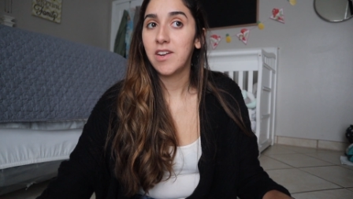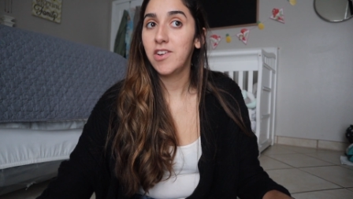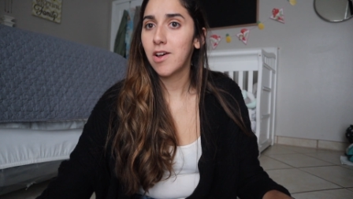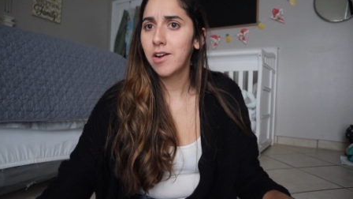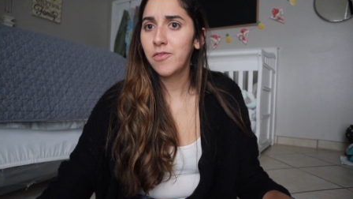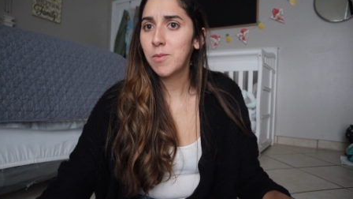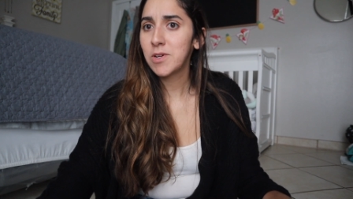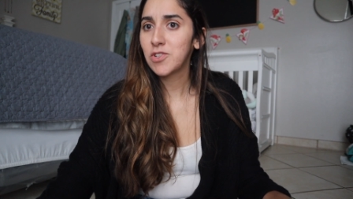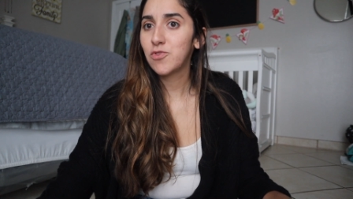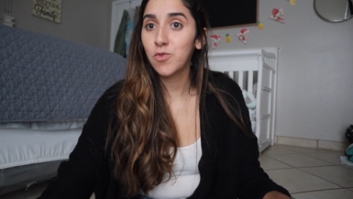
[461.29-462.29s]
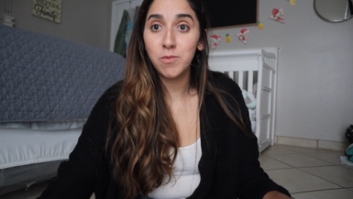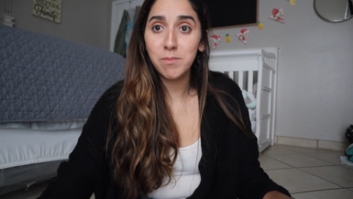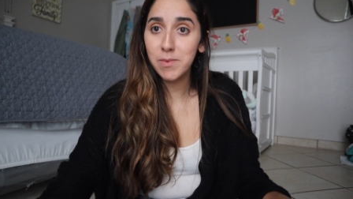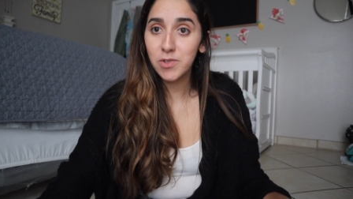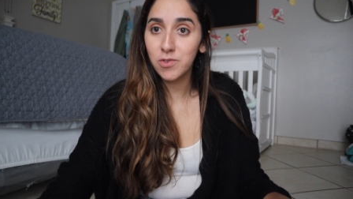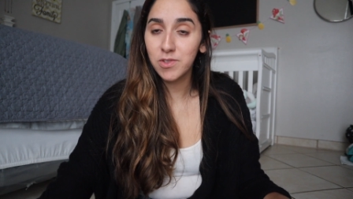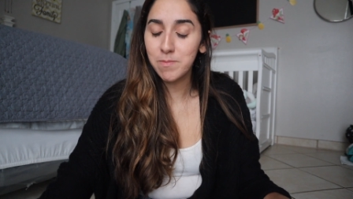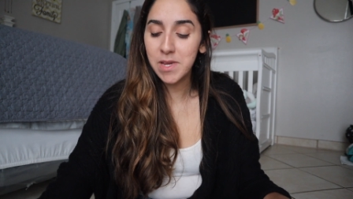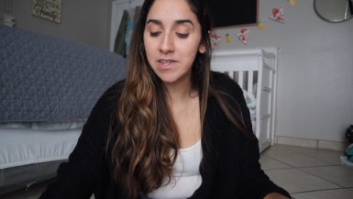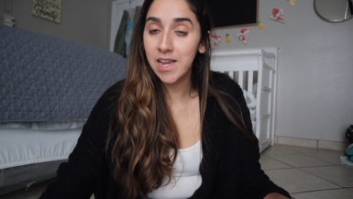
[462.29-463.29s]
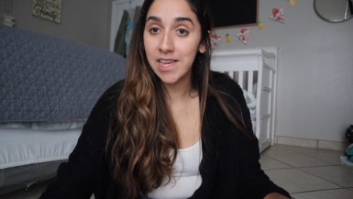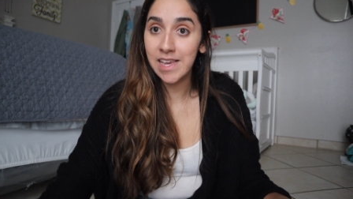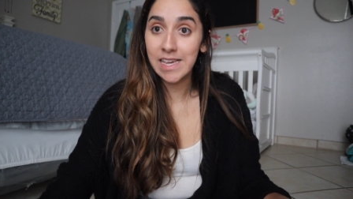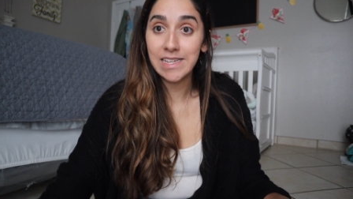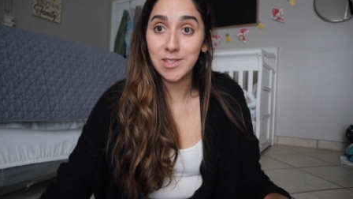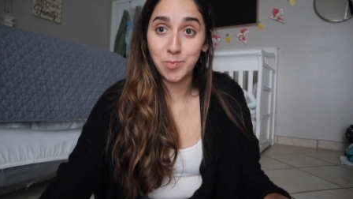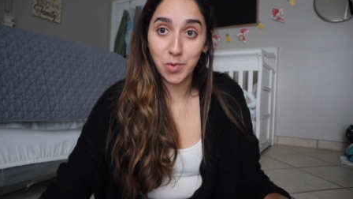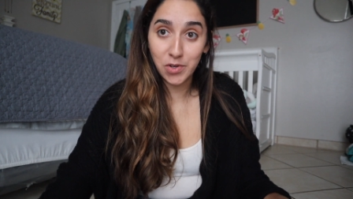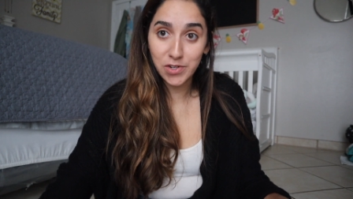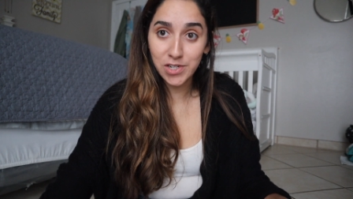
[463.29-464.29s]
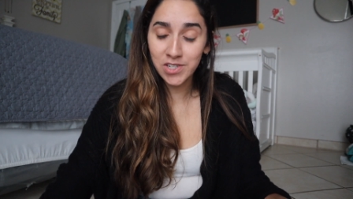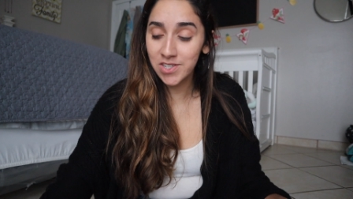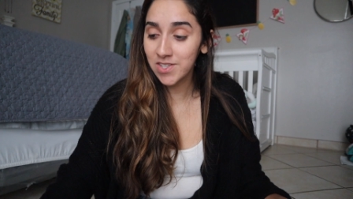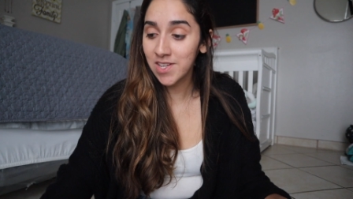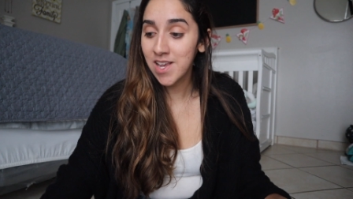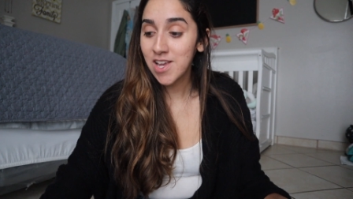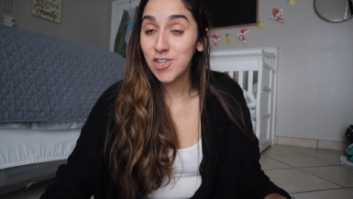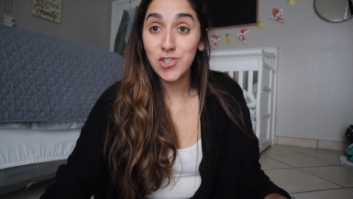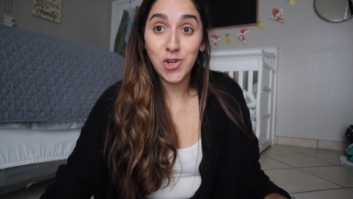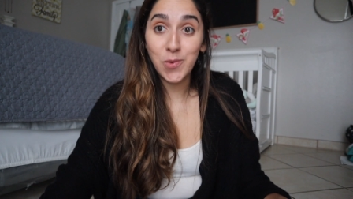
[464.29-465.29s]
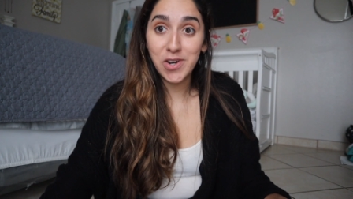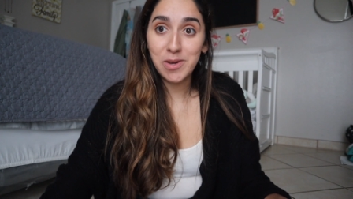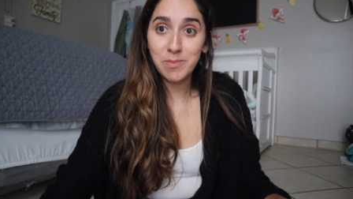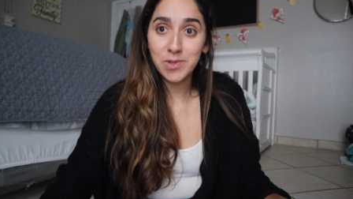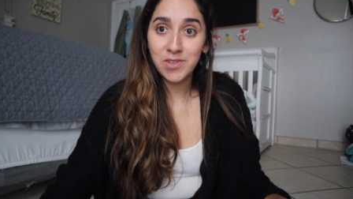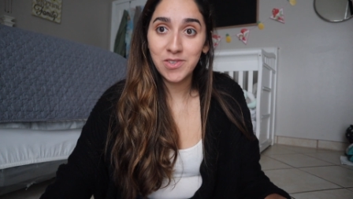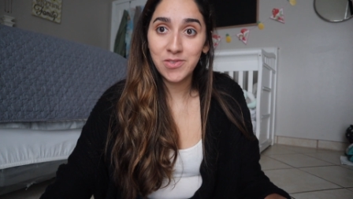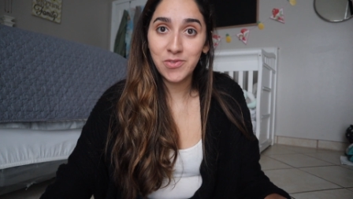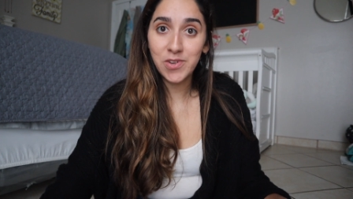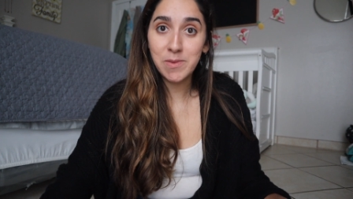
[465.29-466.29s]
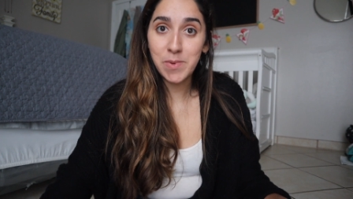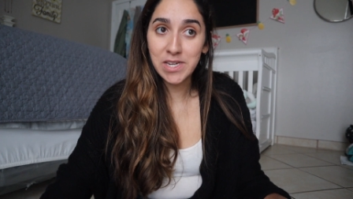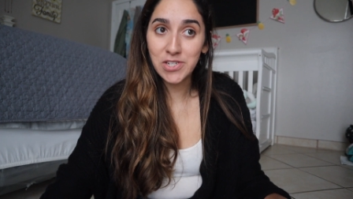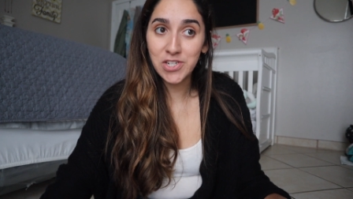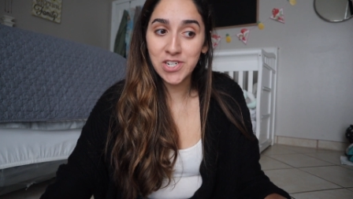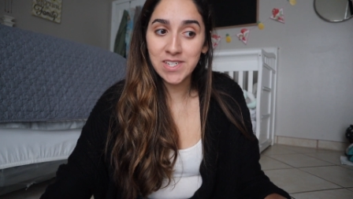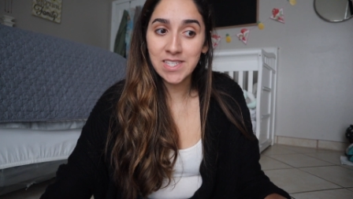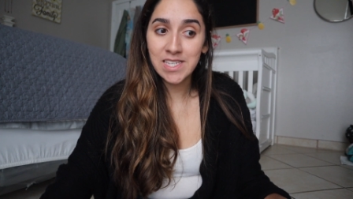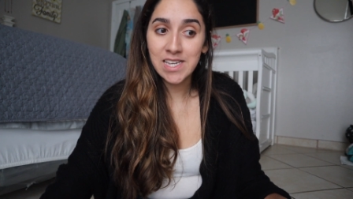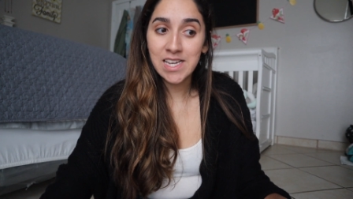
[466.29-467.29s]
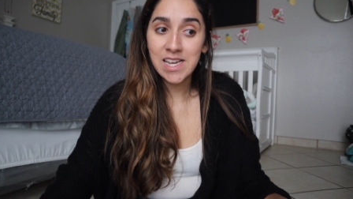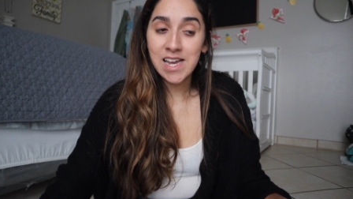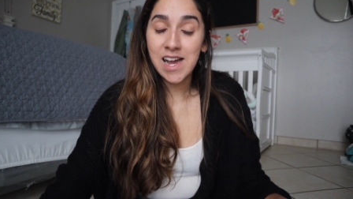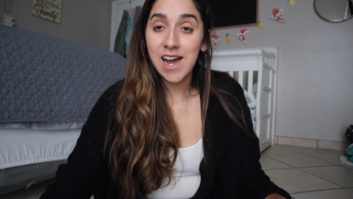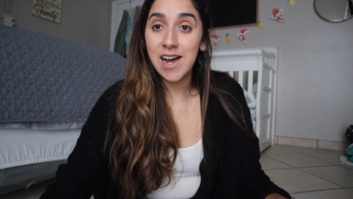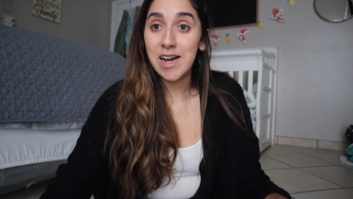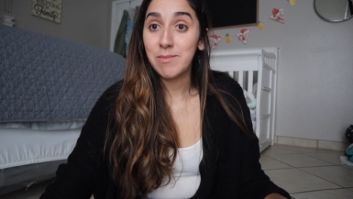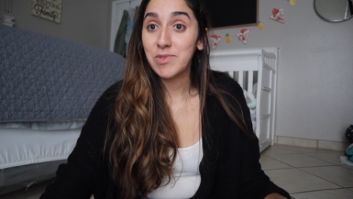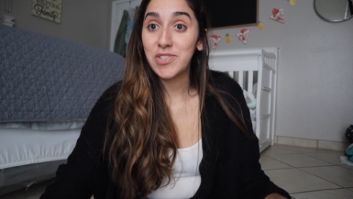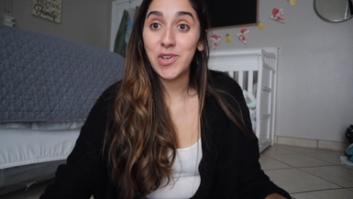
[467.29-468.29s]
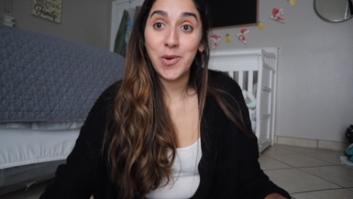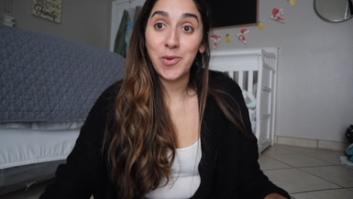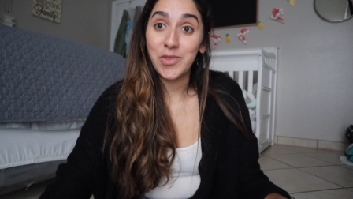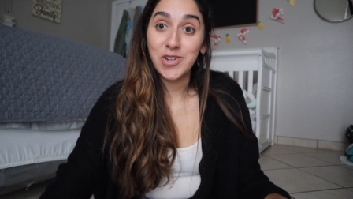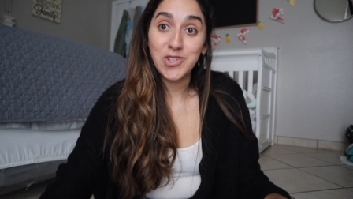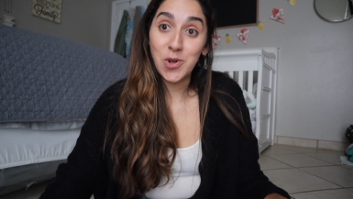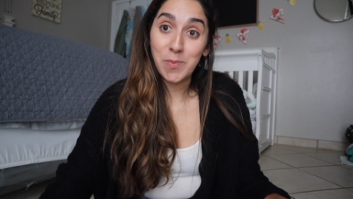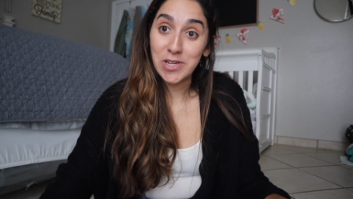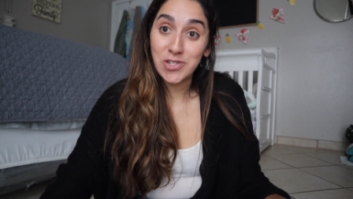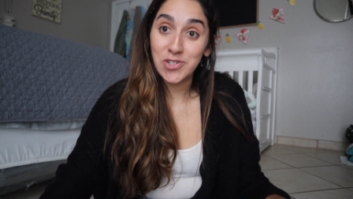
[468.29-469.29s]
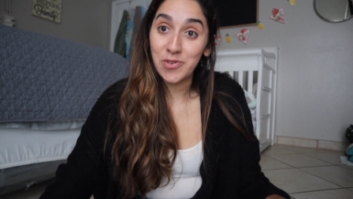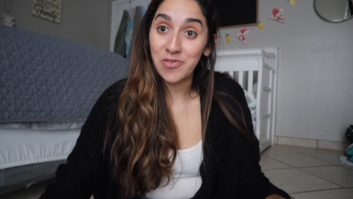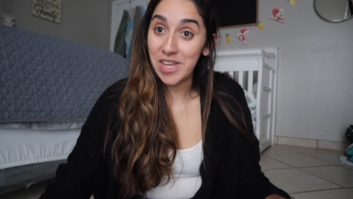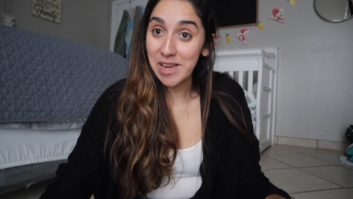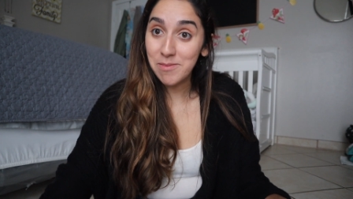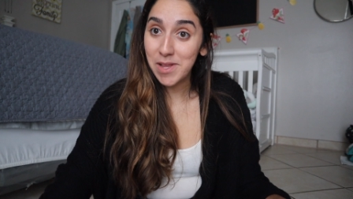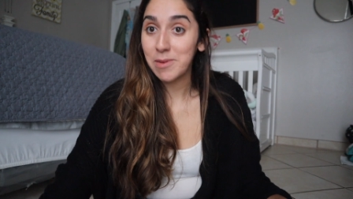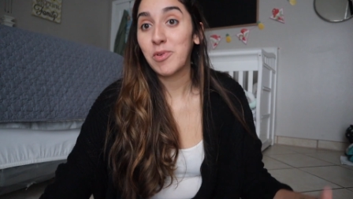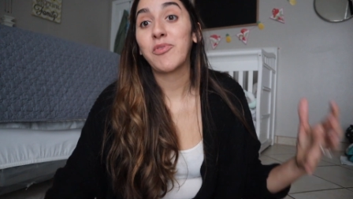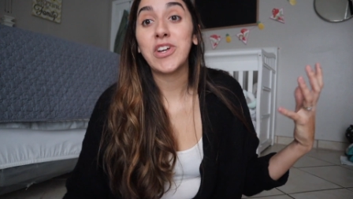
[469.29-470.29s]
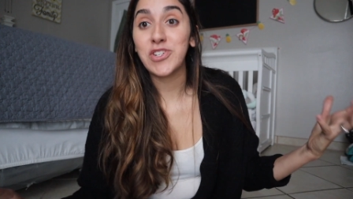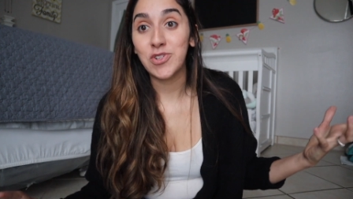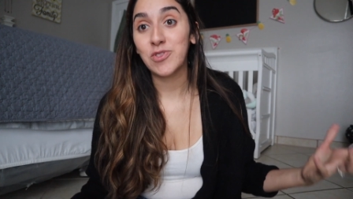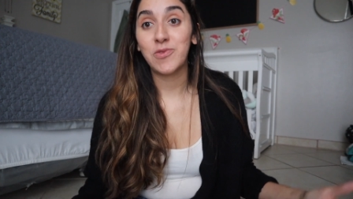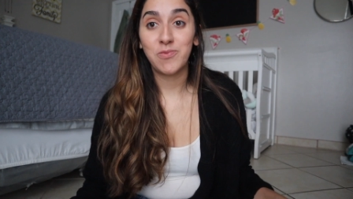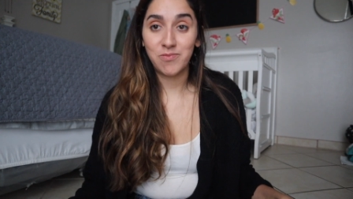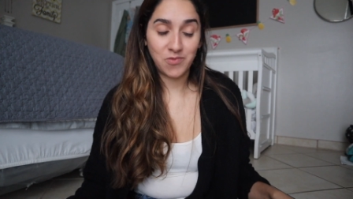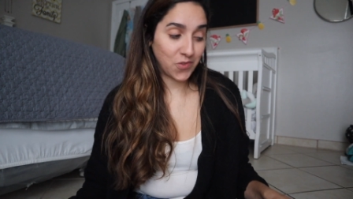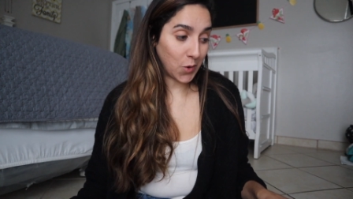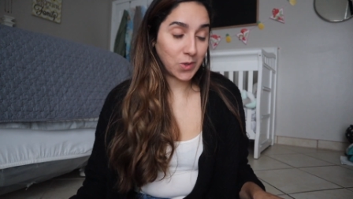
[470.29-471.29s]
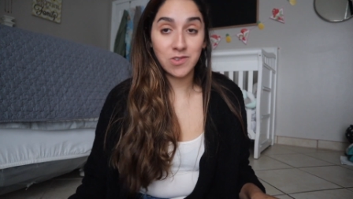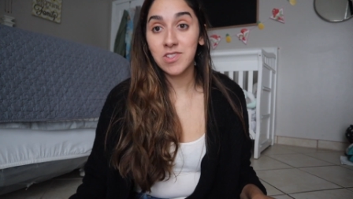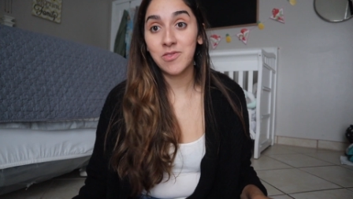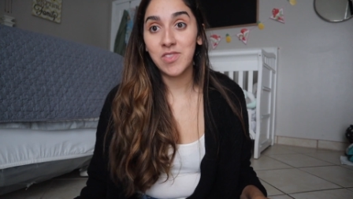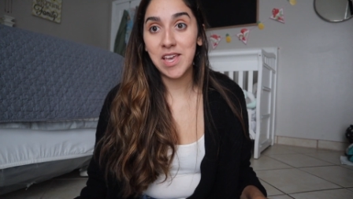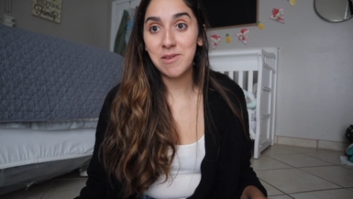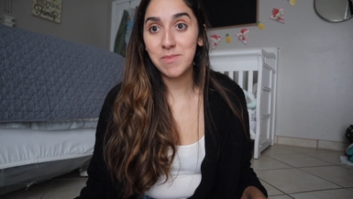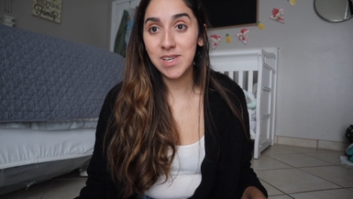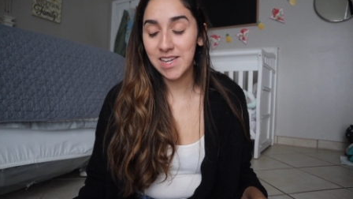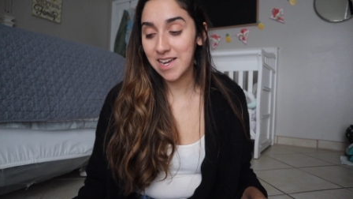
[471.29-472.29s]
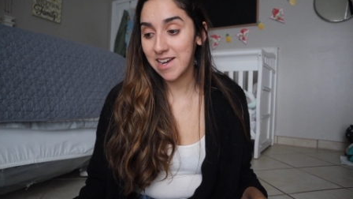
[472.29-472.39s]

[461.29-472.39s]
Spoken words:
none of Omar's groomsmen, aka his brothers, showed up for the pictures. So there's no pictures of them, like professional photos of them.